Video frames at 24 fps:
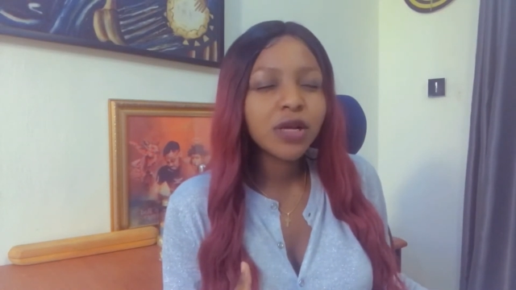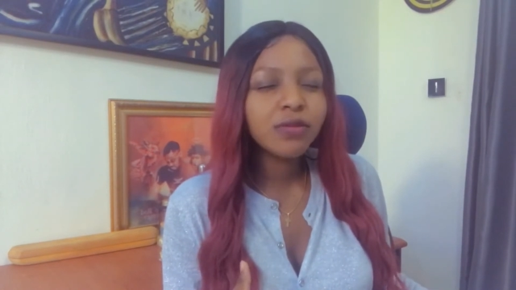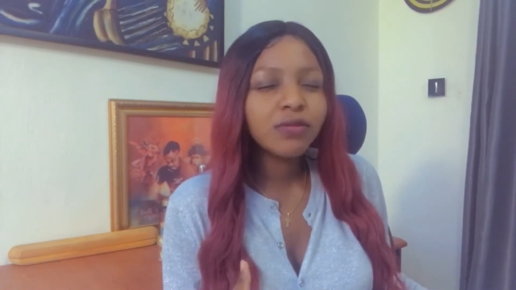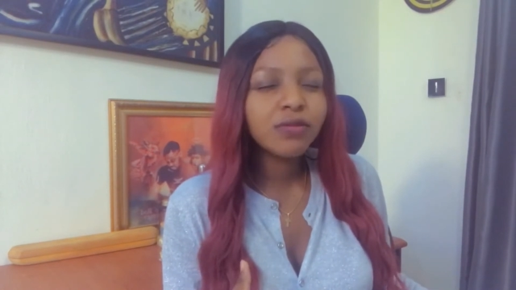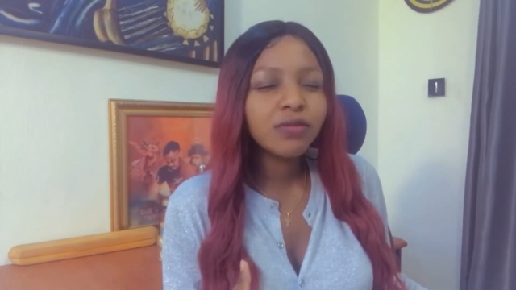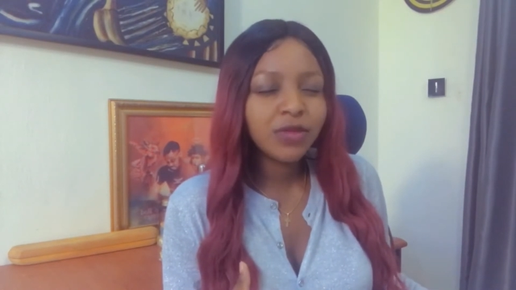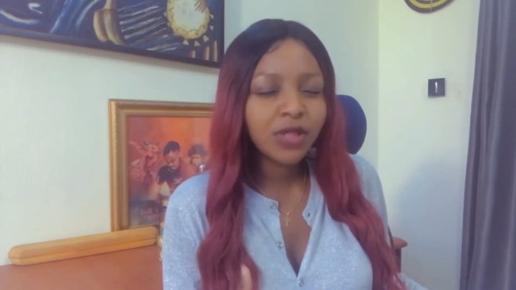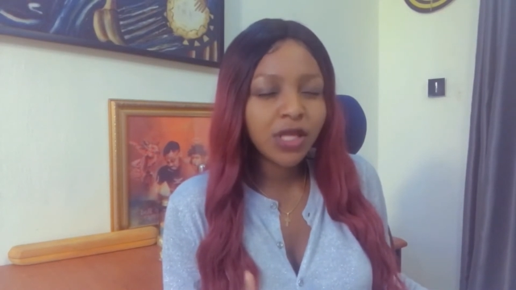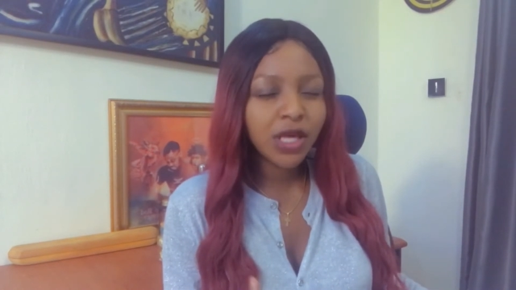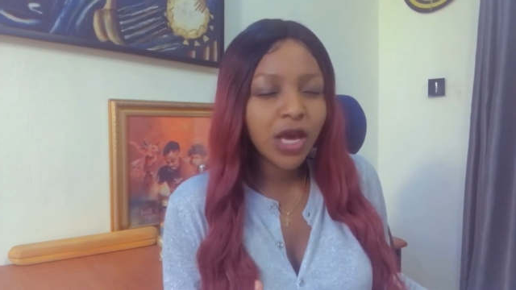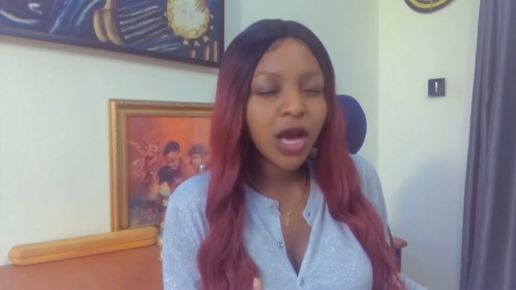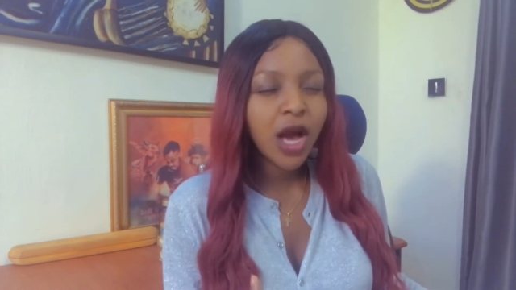
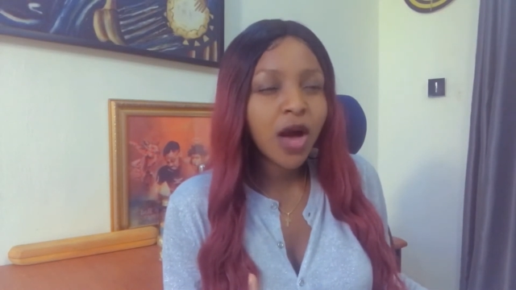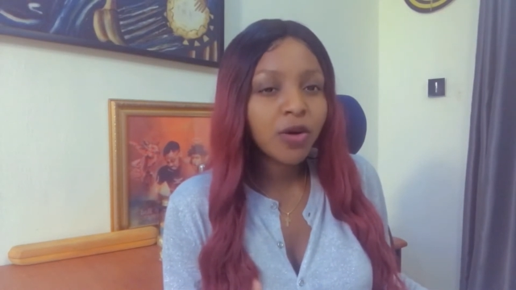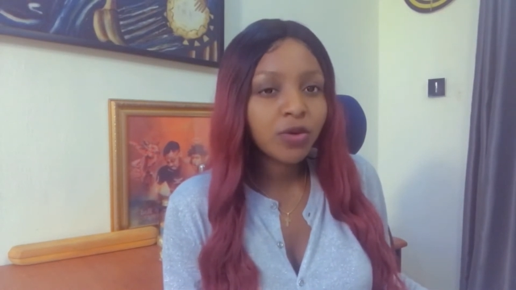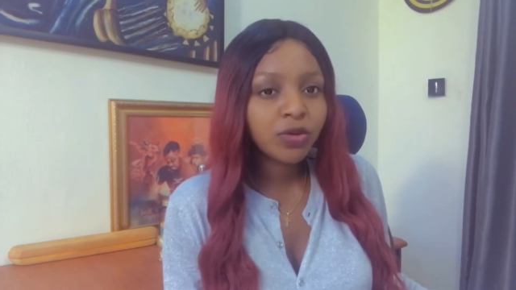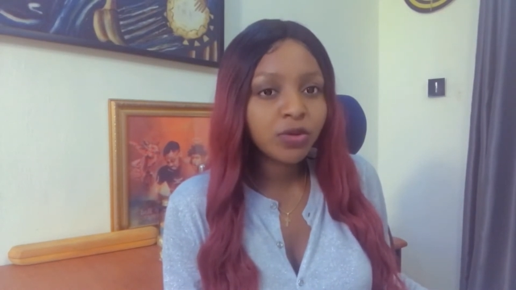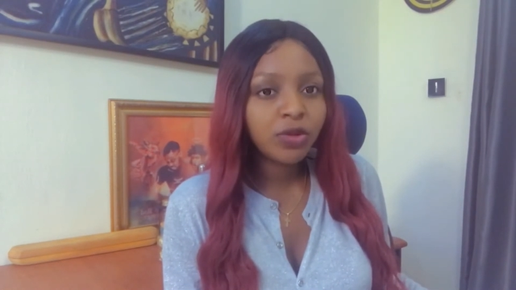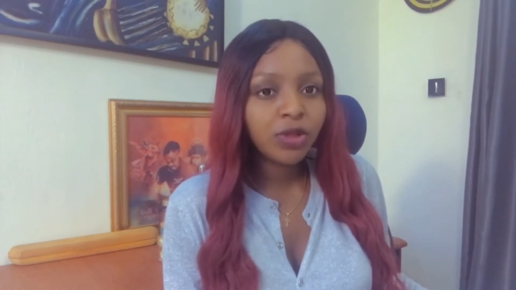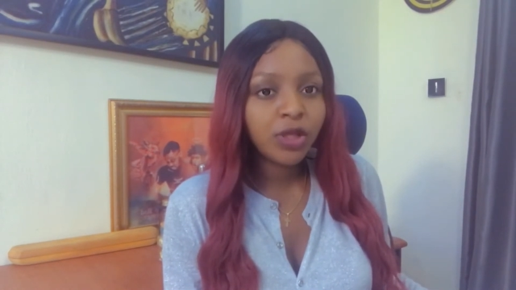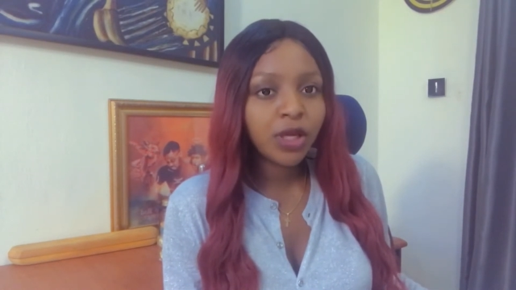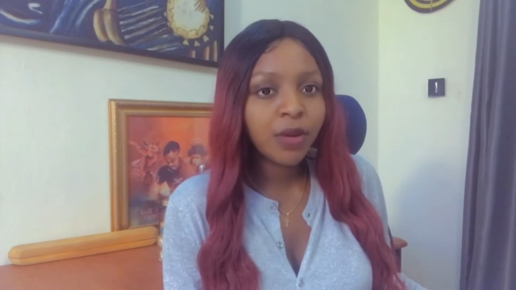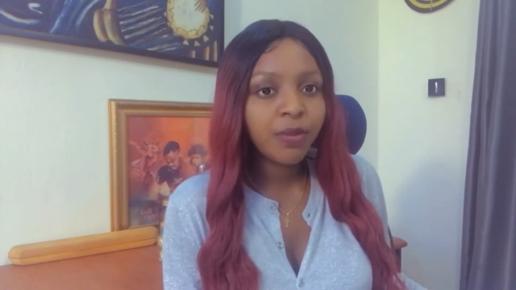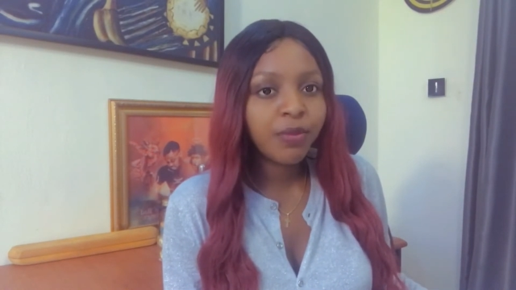there out
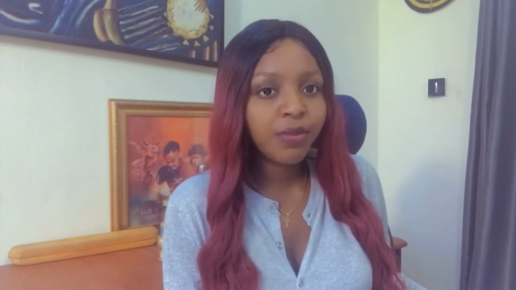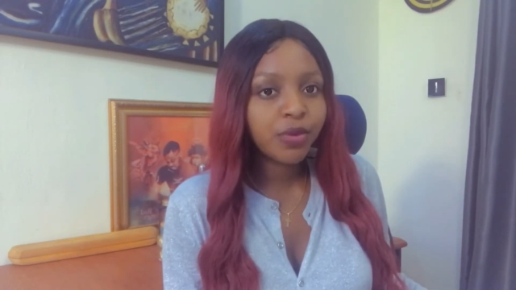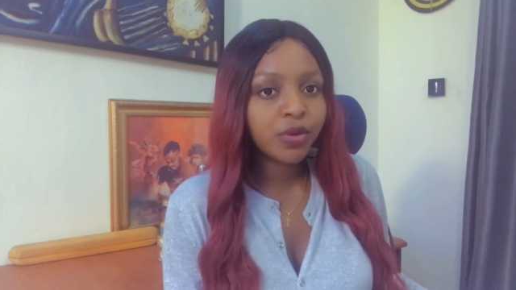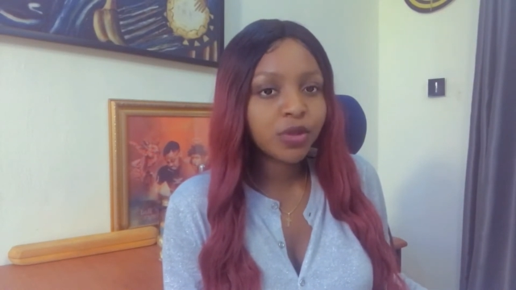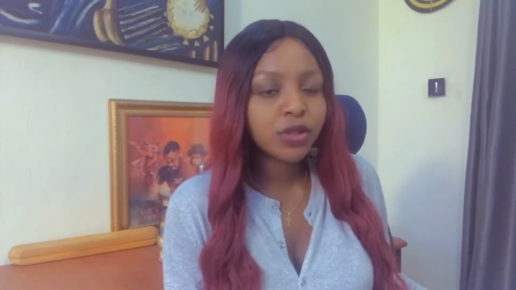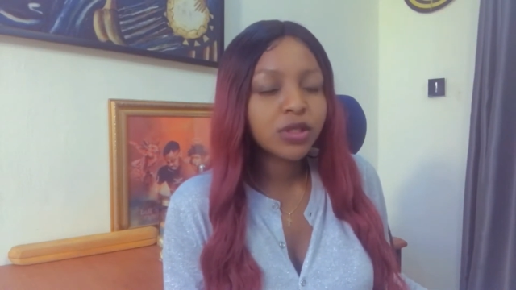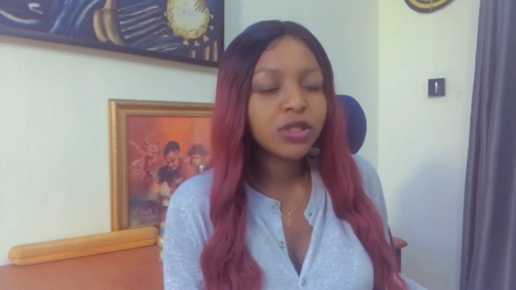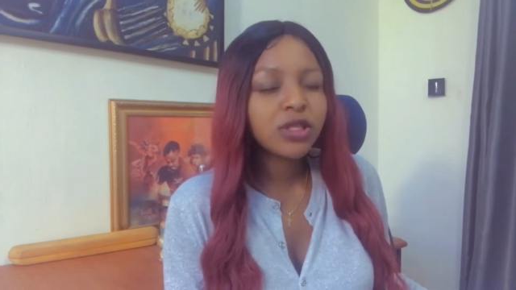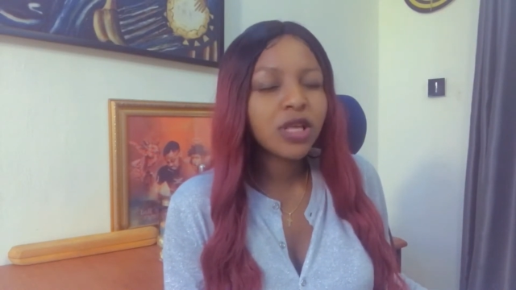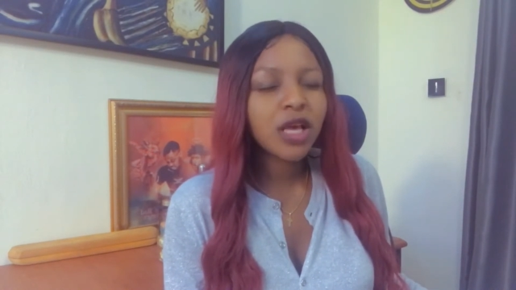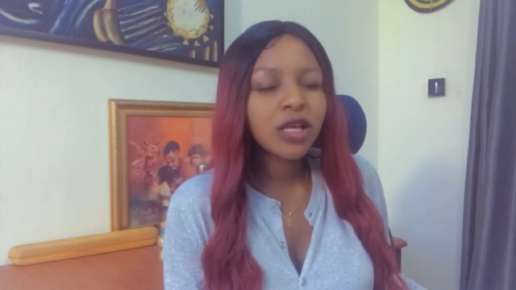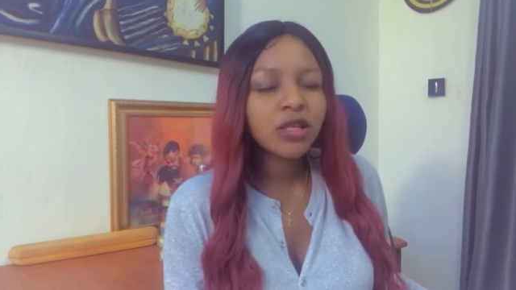there, but
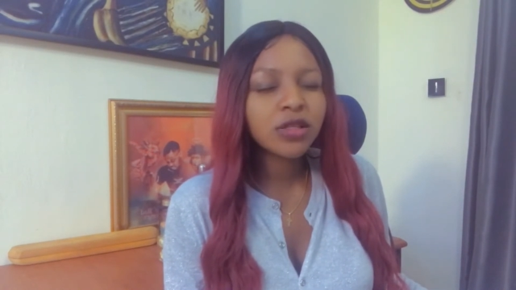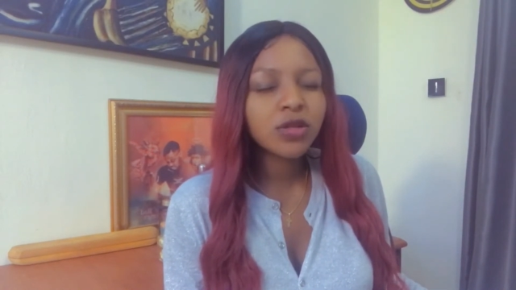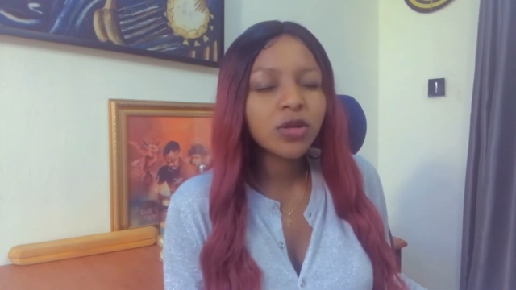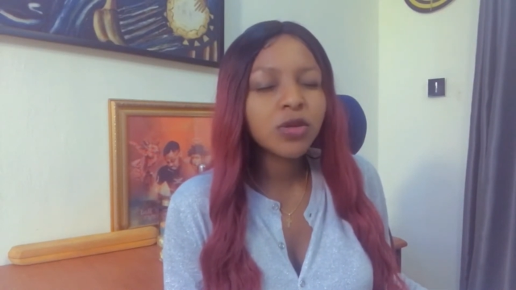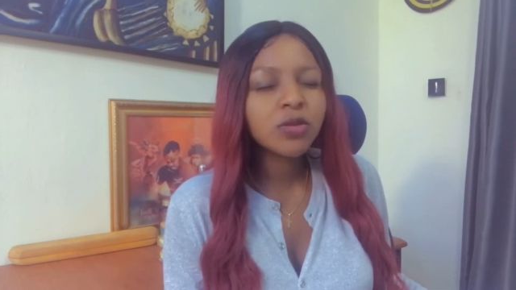there are some